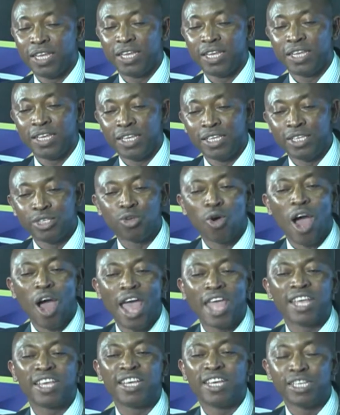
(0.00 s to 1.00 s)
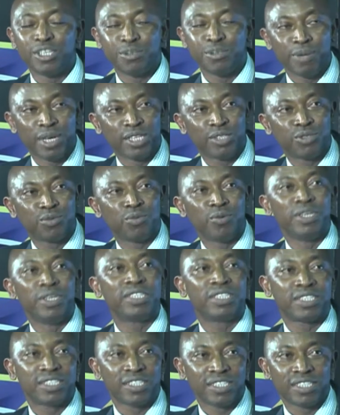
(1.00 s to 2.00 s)
his or her engagement
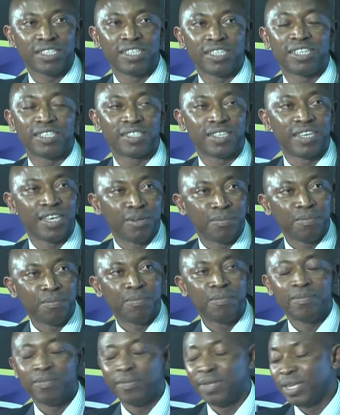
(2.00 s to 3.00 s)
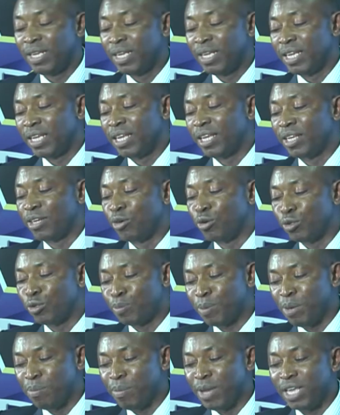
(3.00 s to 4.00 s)
with the scheme, those
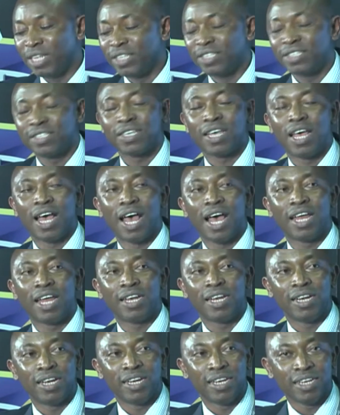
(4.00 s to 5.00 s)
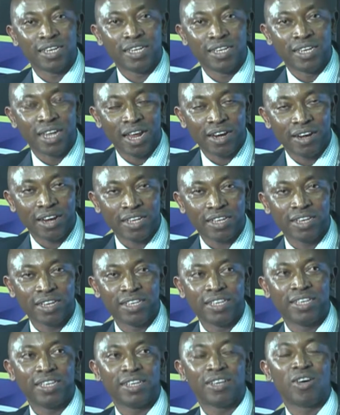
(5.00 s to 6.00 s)
payments are
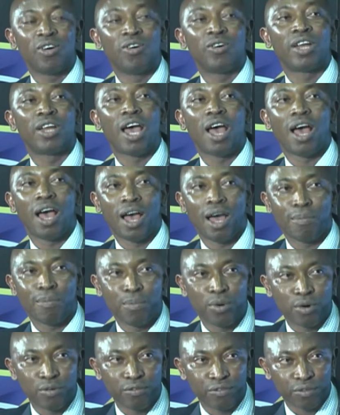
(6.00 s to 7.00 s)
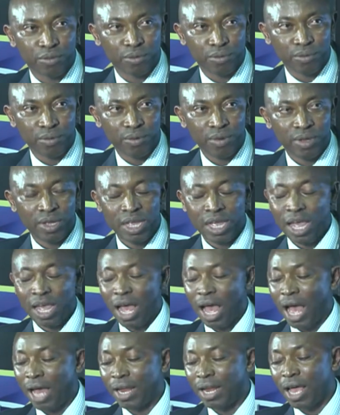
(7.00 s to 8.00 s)
directly under our purview.
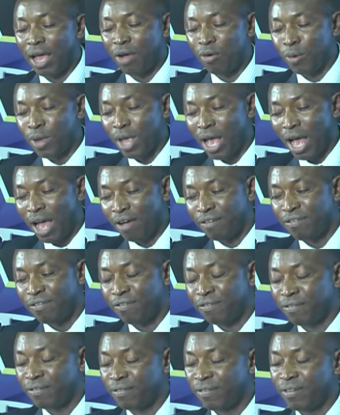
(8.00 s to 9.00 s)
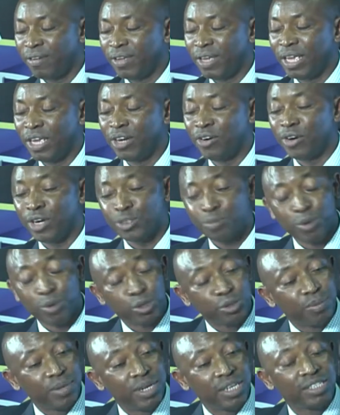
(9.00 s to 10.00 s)
And we have a
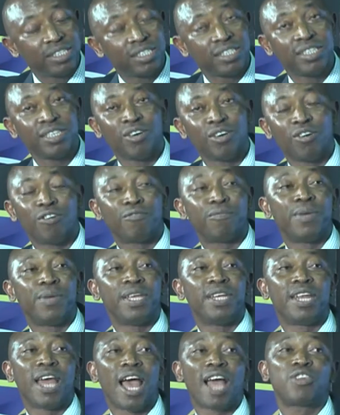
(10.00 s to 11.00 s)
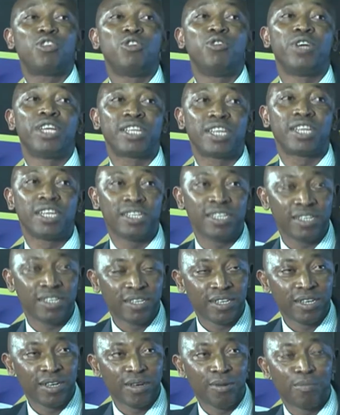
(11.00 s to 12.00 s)
responsibility of paying accurately,
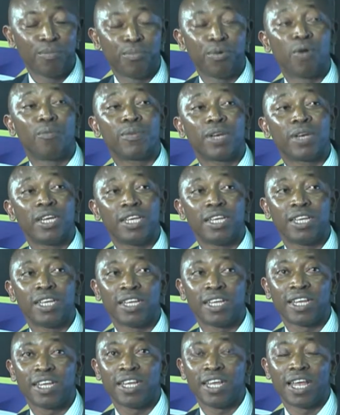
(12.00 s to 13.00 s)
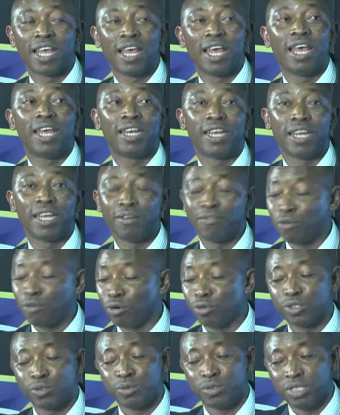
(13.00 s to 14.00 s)
promptly, and of
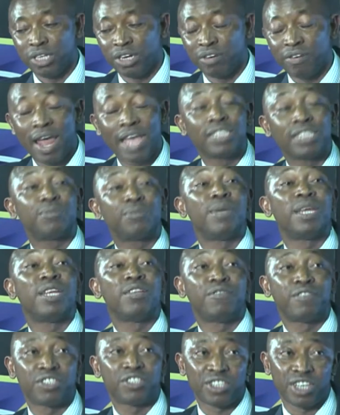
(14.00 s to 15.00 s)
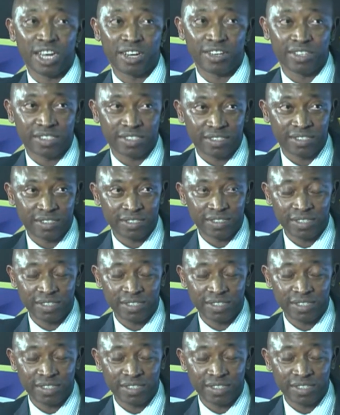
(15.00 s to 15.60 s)
course the right beneficiaries.